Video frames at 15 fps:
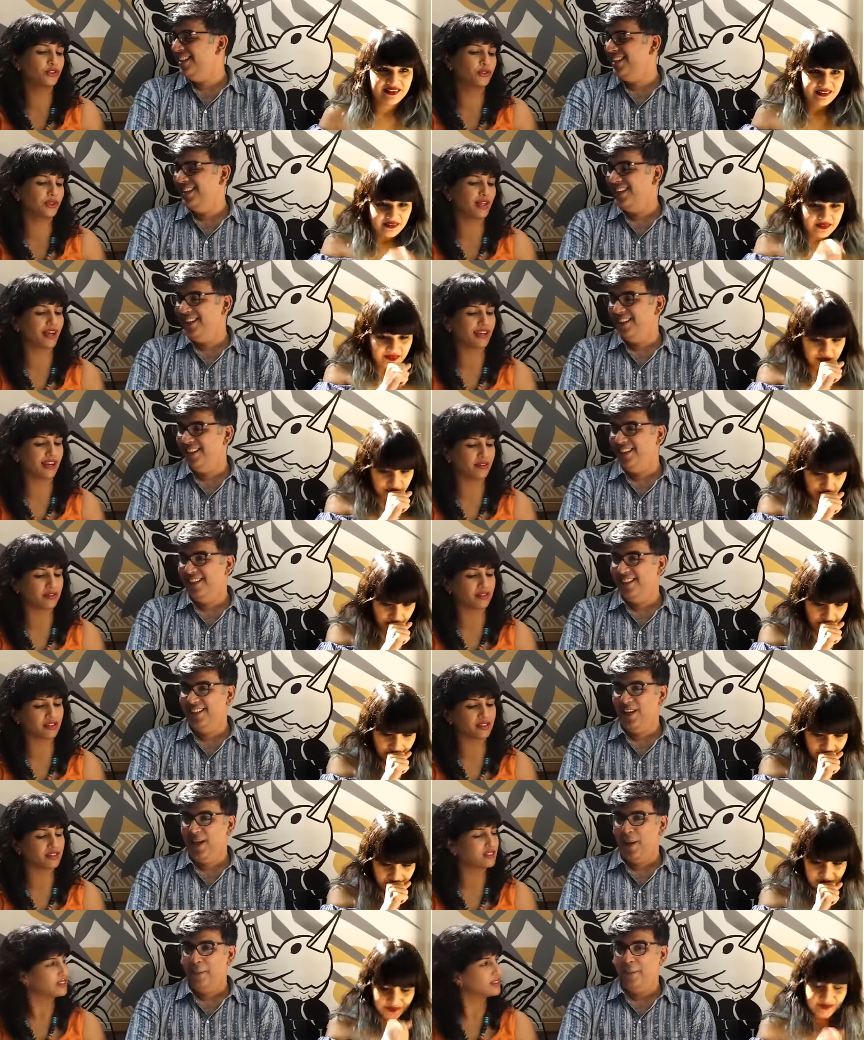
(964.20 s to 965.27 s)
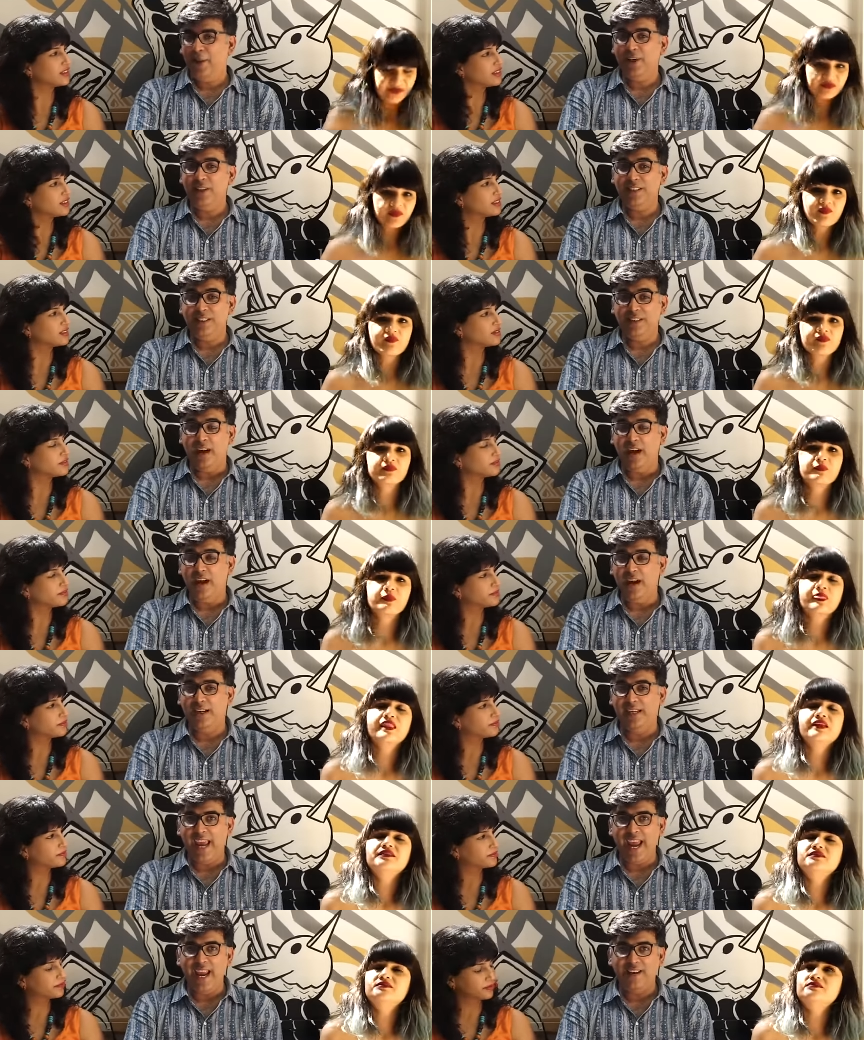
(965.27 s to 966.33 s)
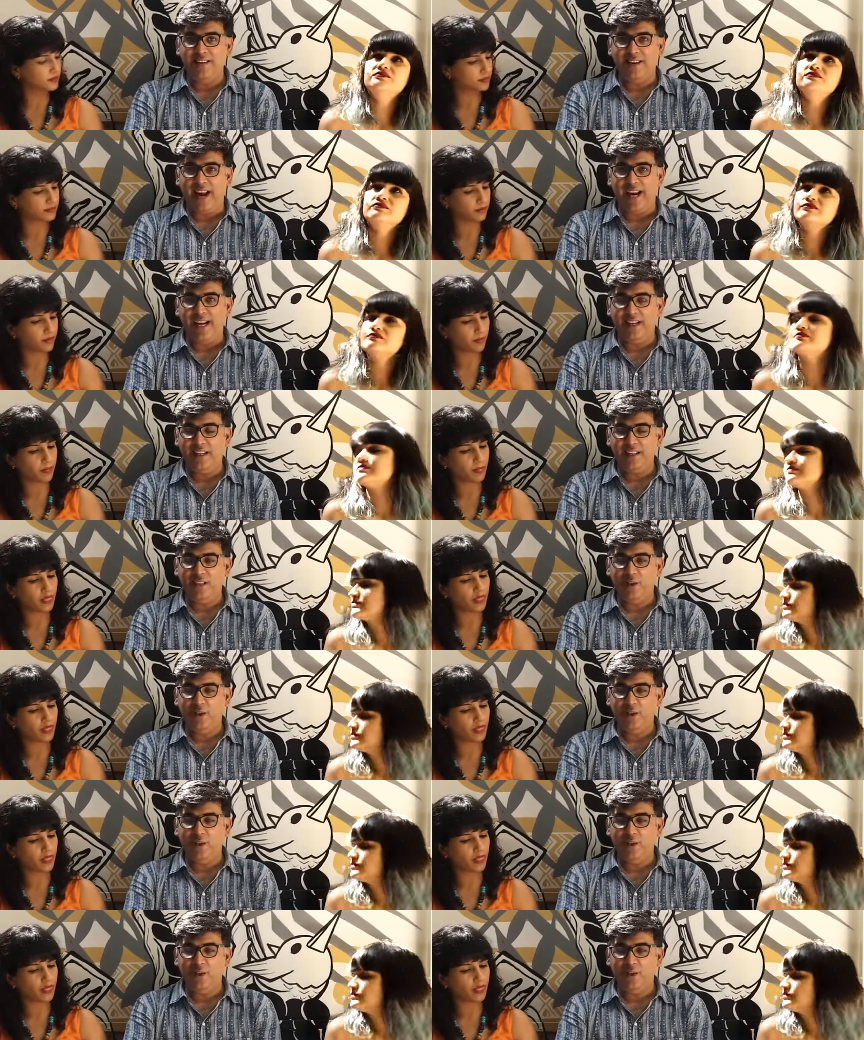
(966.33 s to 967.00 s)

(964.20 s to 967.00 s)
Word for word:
Speaker 1: to that level? Because again, right, there's